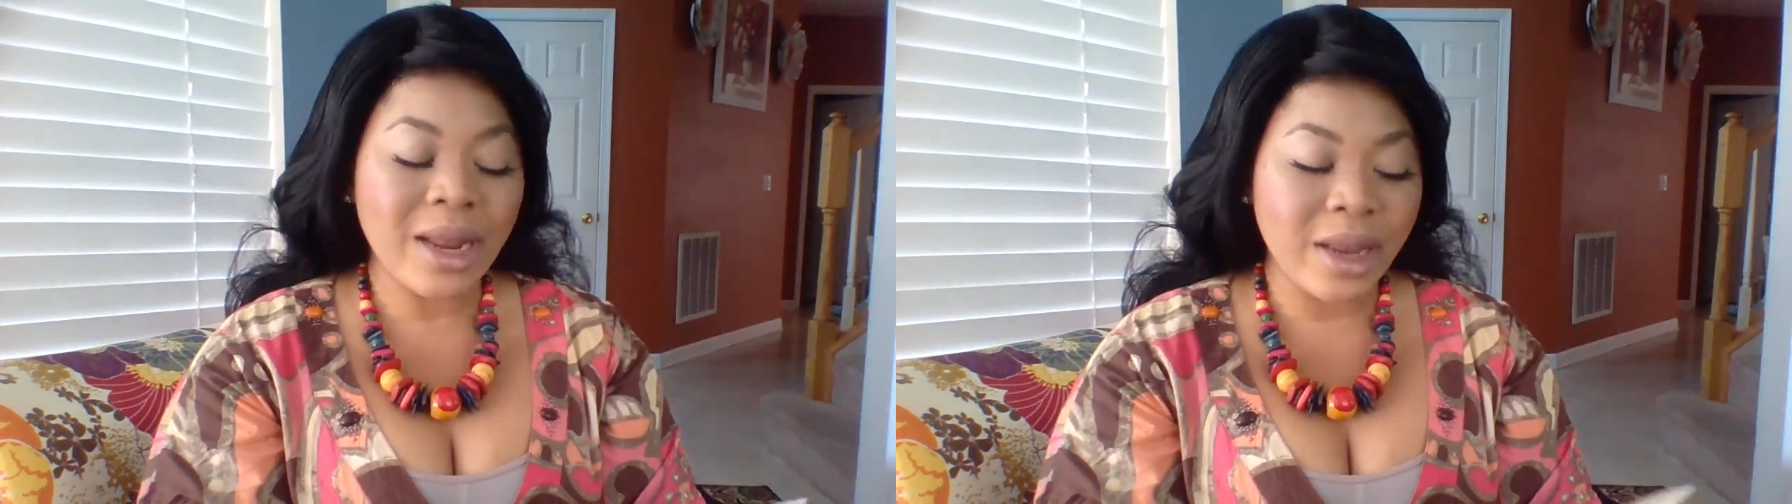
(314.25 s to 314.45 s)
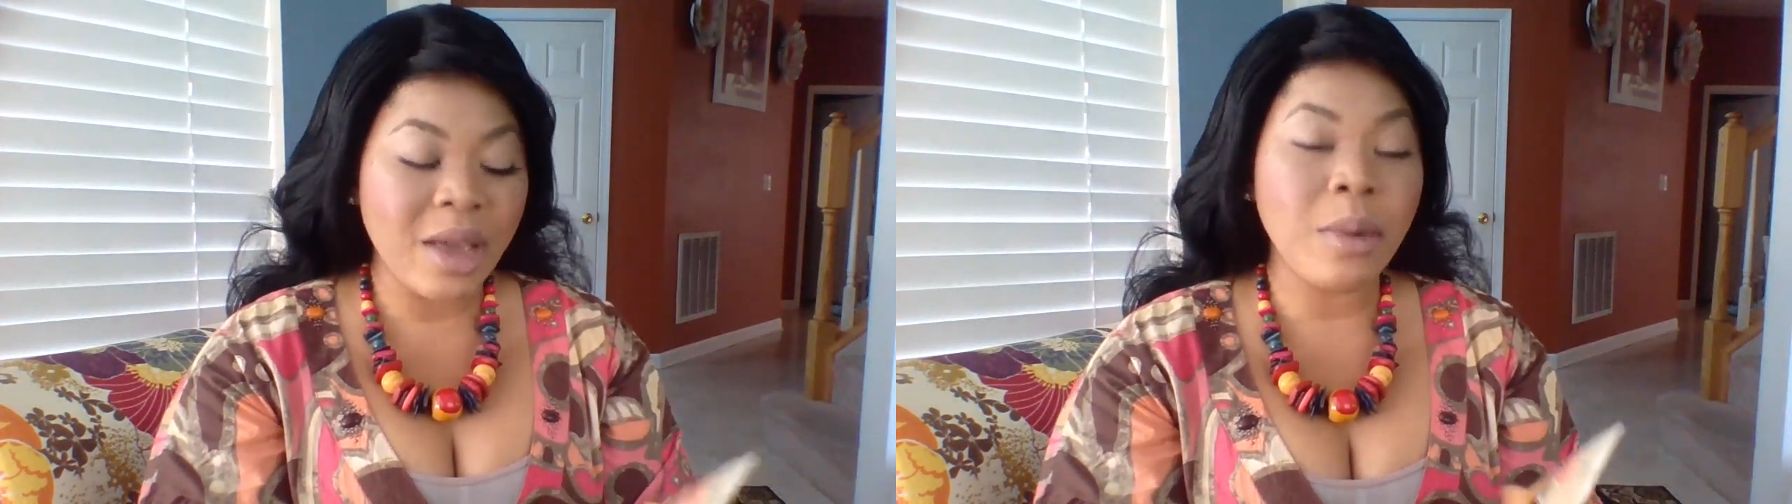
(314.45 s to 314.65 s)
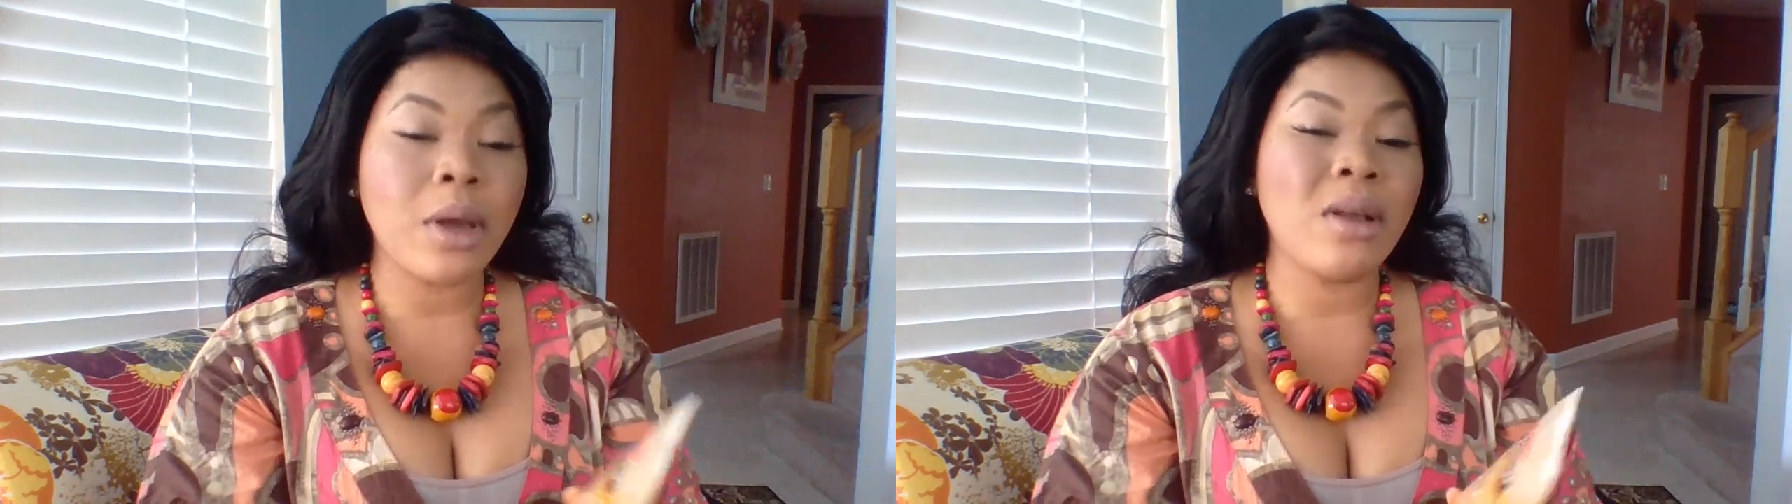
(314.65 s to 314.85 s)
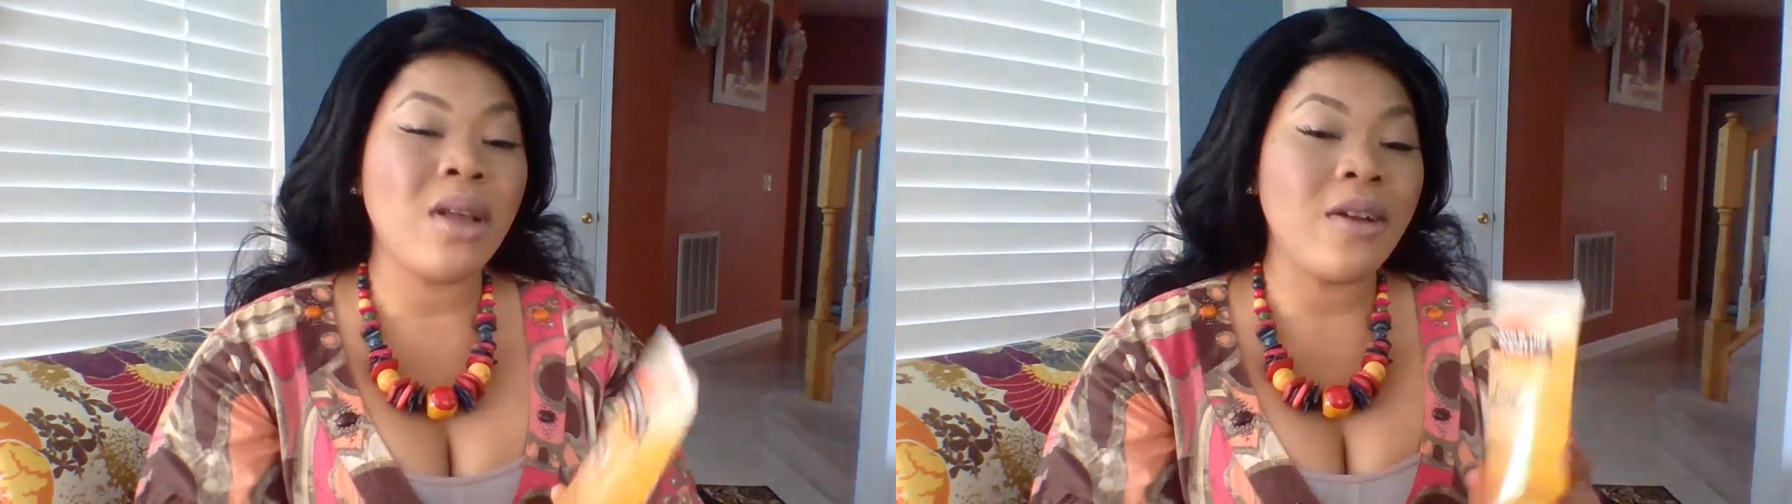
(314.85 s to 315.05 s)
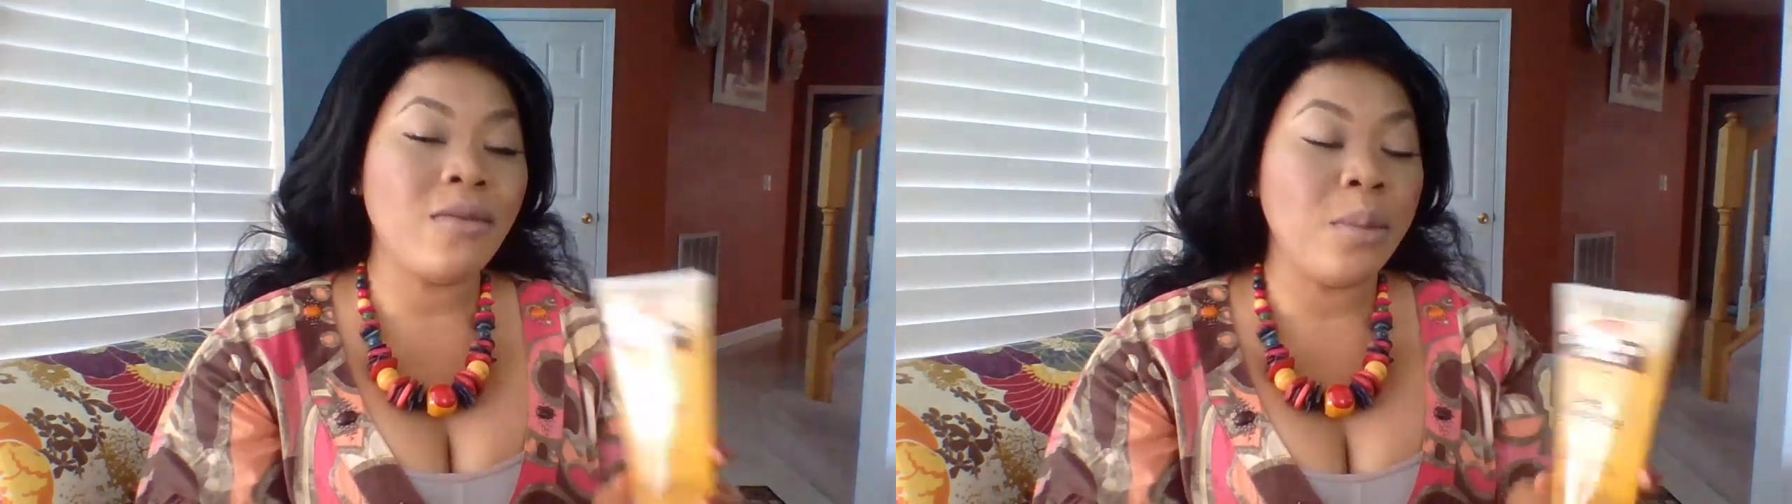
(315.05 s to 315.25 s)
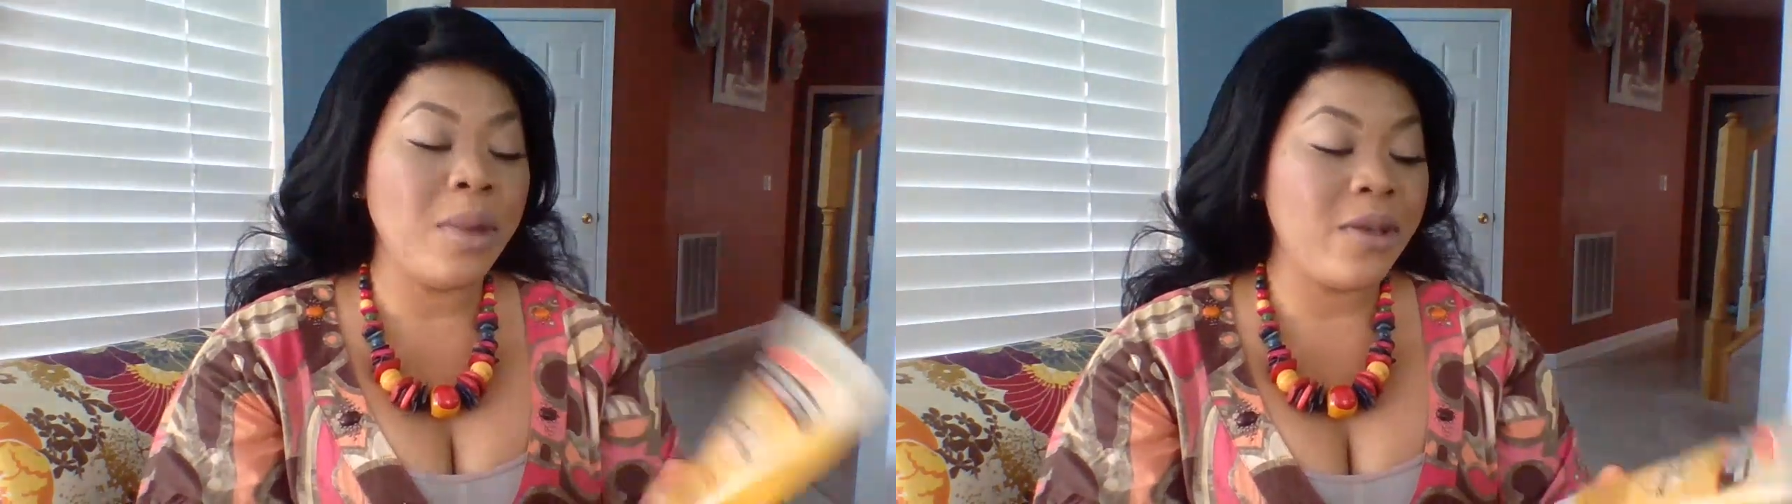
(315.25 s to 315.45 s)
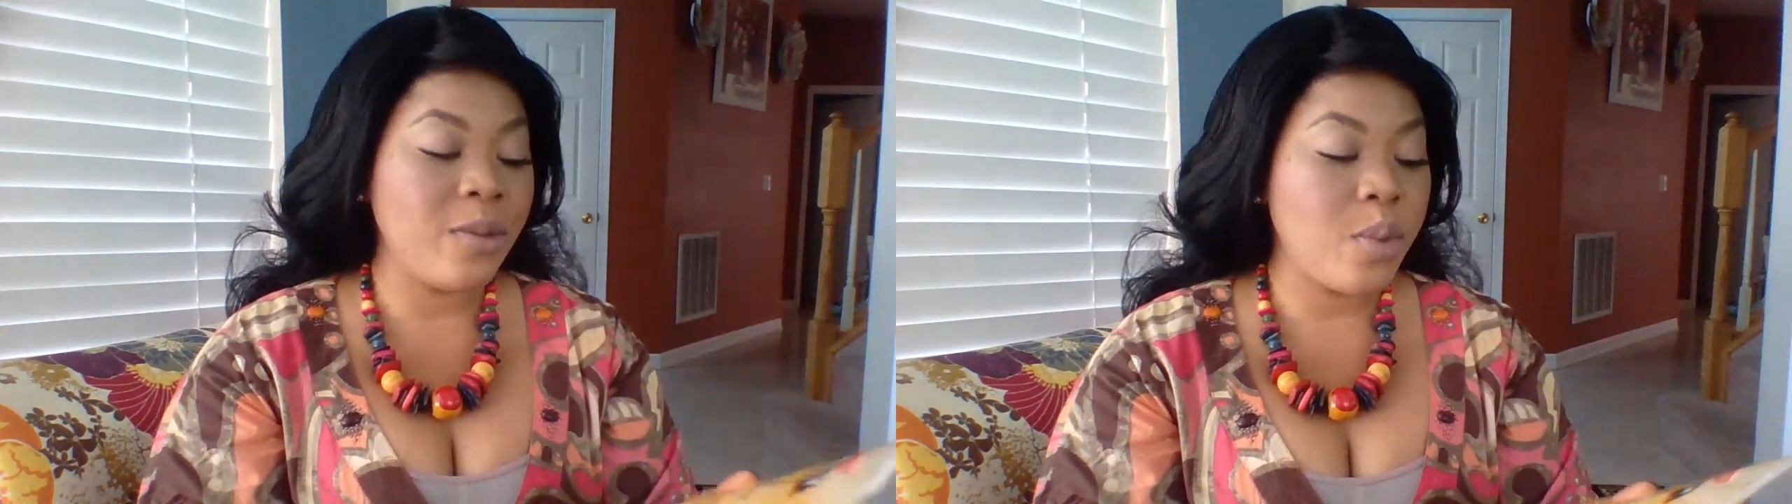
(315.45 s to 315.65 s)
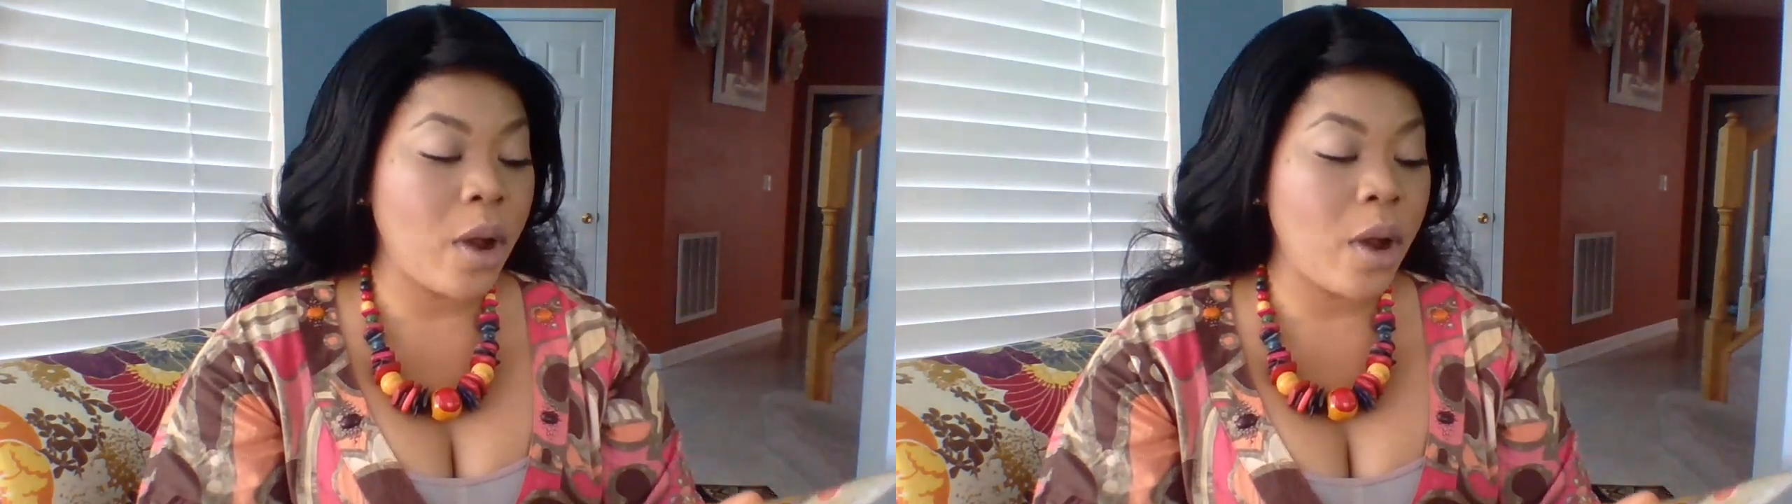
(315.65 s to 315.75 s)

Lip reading: And they make a lot of amazing